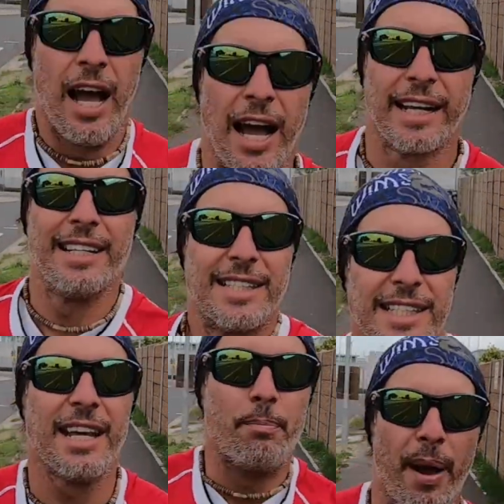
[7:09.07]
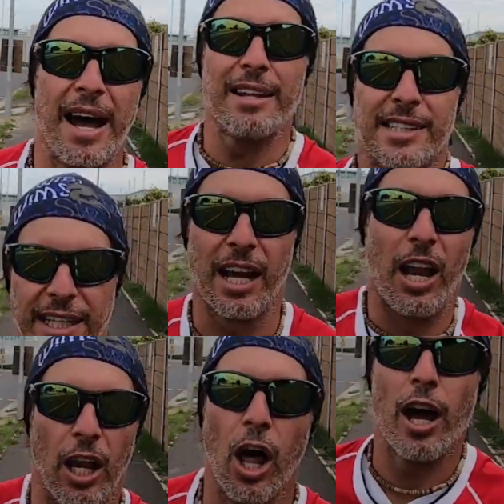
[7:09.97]
I can see it bouncing
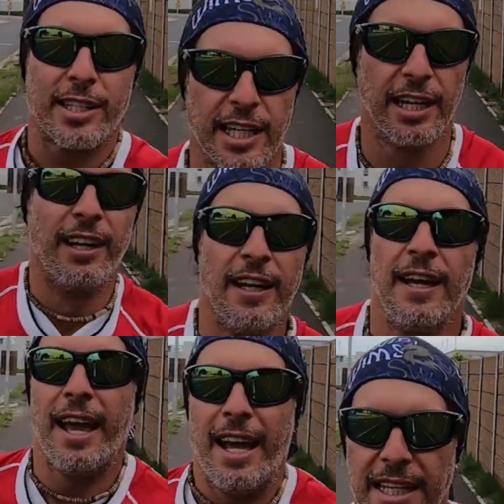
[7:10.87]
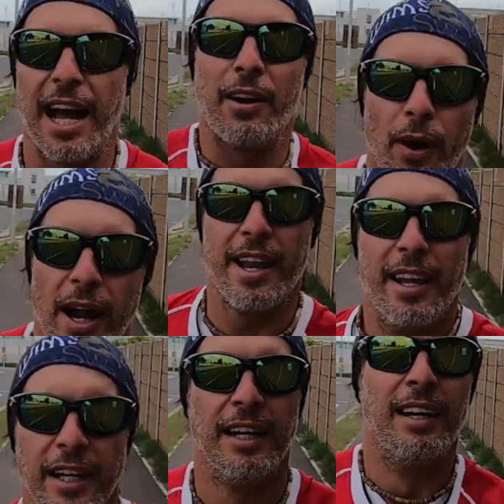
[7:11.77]
a lot as I run.
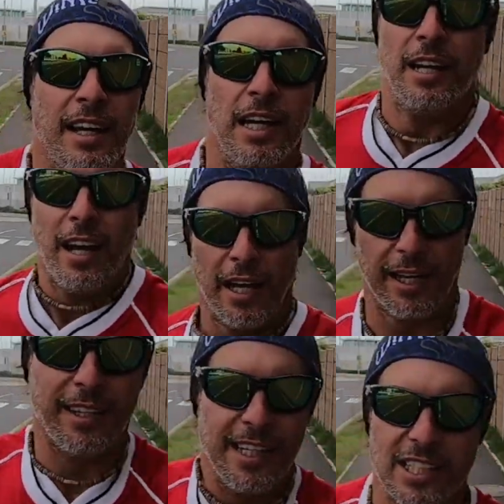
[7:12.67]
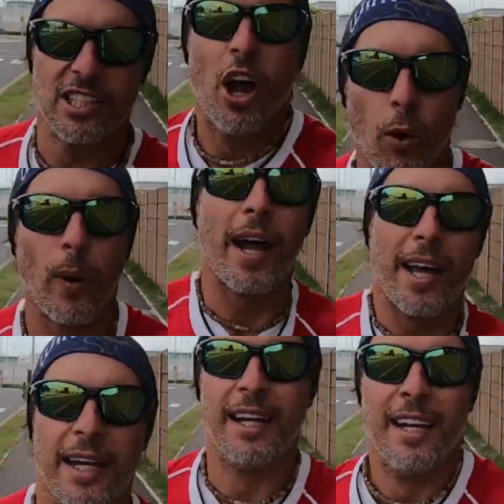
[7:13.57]
There's no
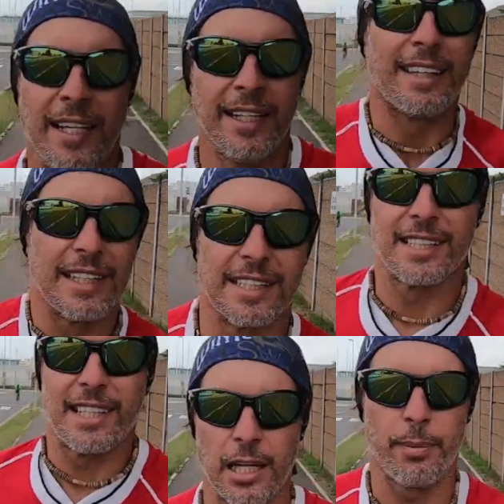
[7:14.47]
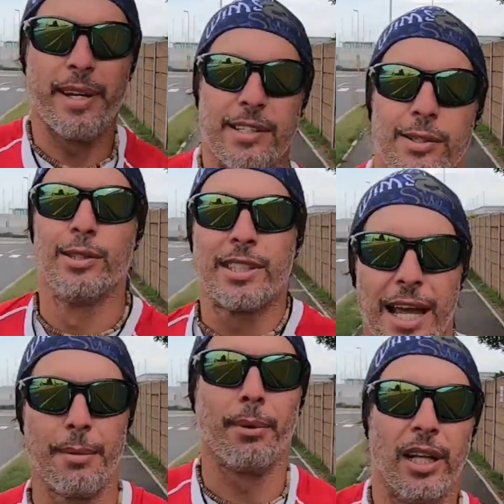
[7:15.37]
way that this is gonna be too
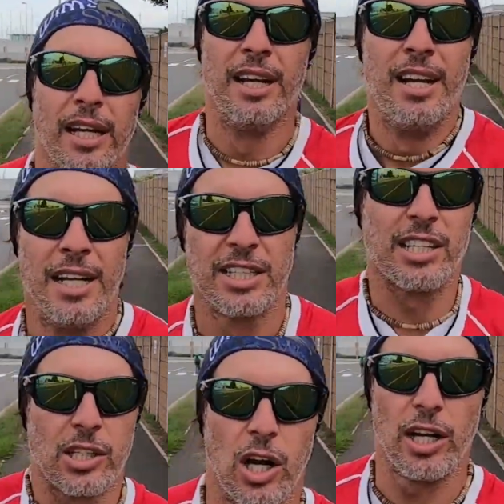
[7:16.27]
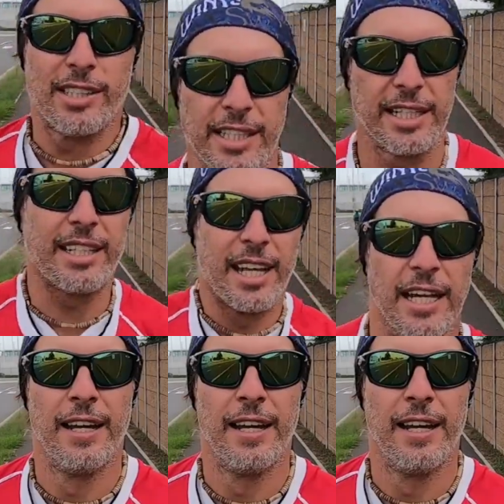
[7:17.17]
stable. Just can't see it.